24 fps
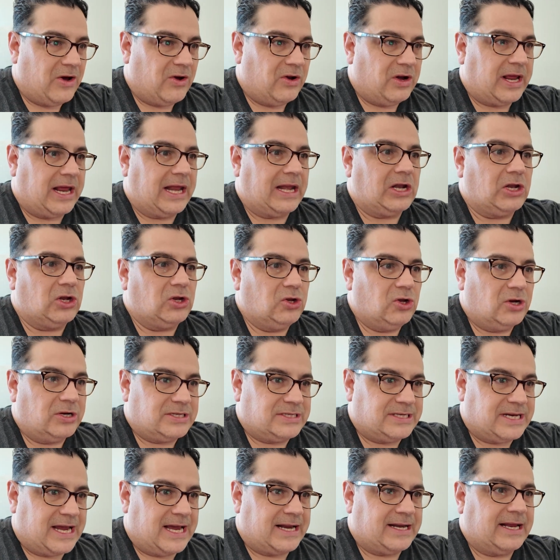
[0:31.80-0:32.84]
out and
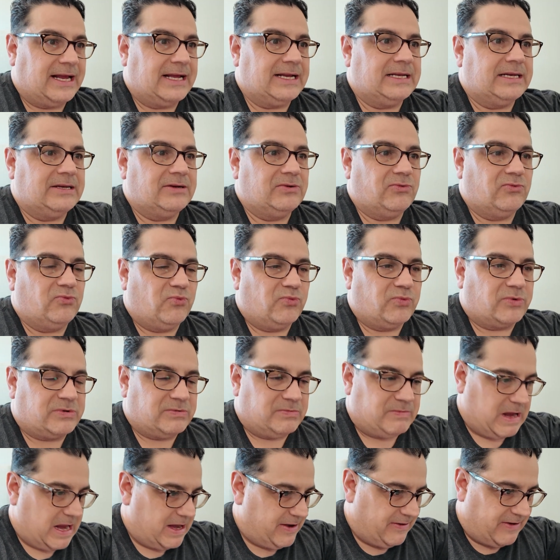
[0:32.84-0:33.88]
looked at and
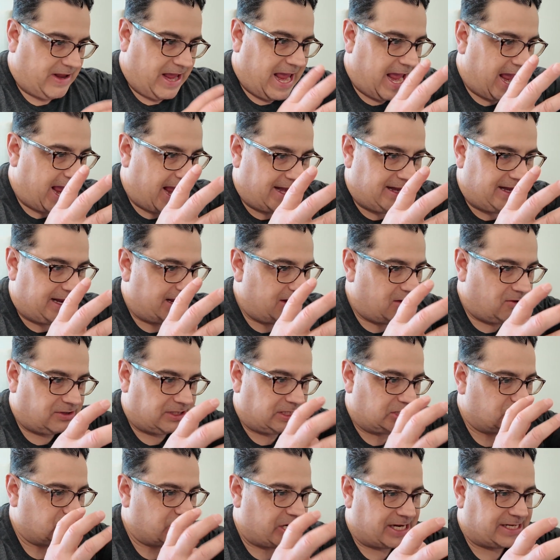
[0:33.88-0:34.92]
handheld
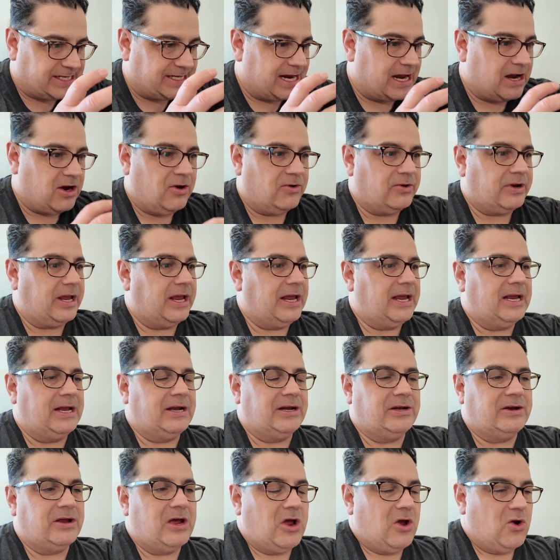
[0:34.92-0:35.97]
and checked out
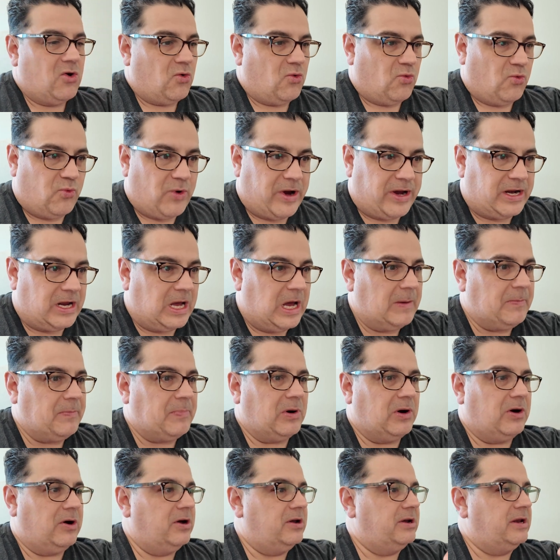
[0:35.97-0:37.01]
and read up
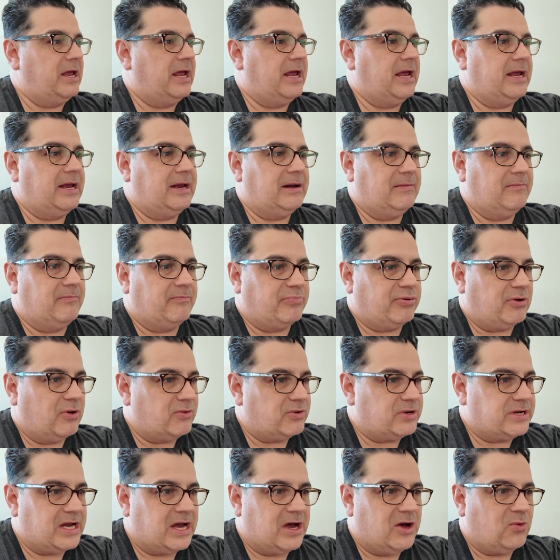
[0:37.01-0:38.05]
on and
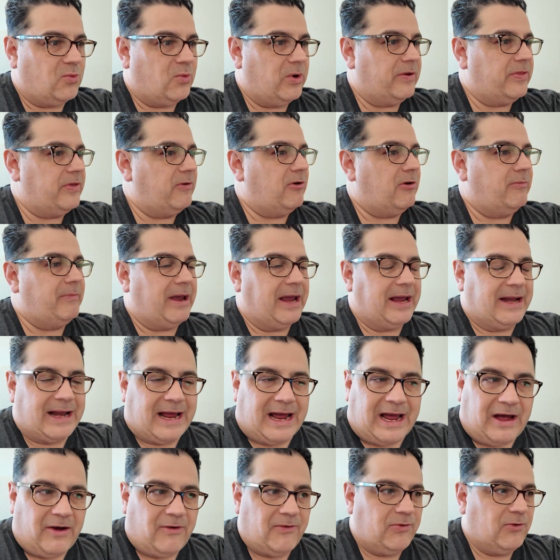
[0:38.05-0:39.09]
broke down where they were made,
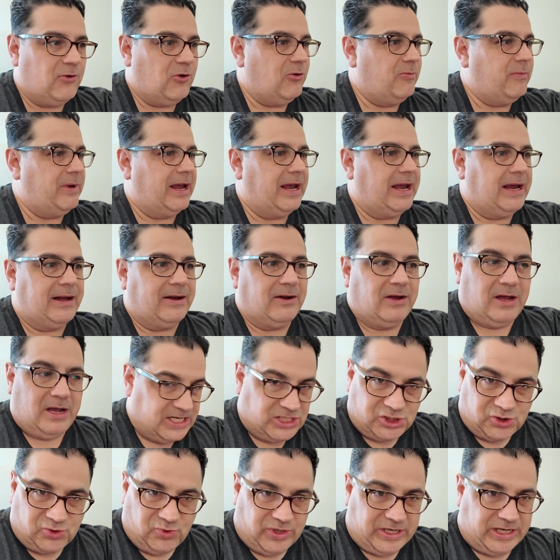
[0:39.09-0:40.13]
how they were made,
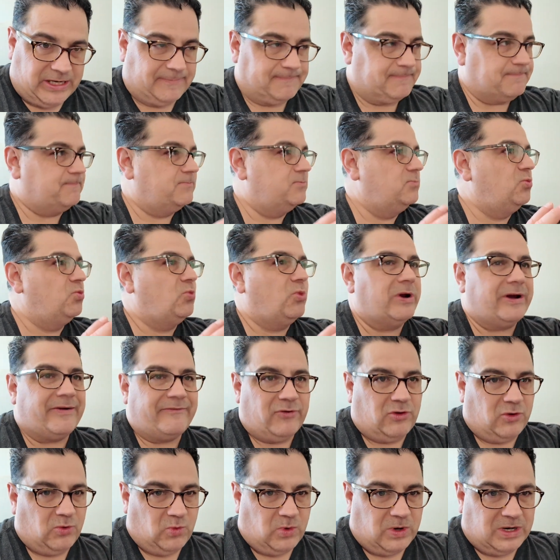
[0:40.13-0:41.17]
history,
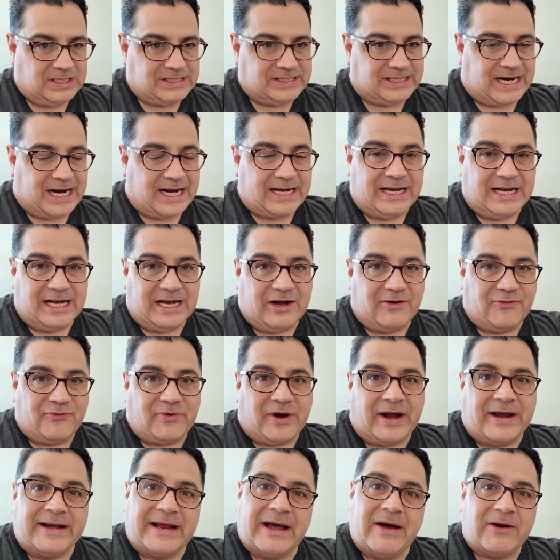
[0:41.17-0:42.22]
whatever it was that I needed to
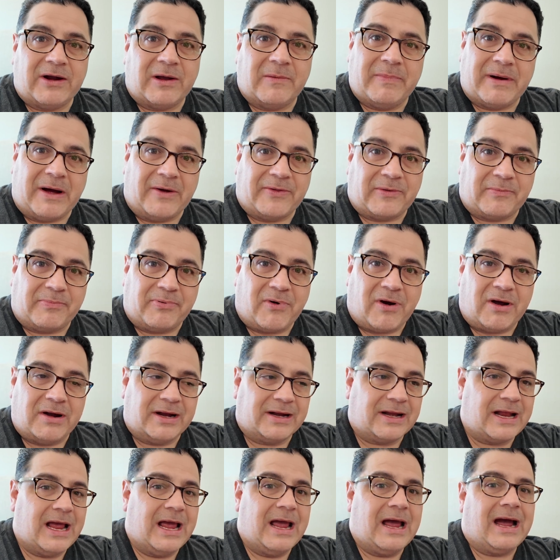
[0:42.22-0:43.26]
find out about the
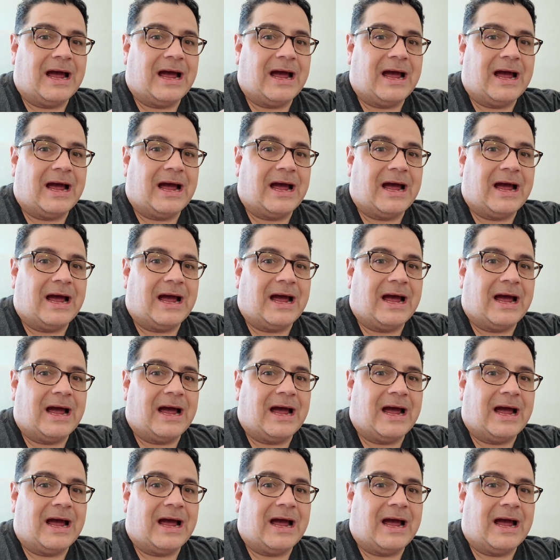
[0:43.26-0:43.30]
product.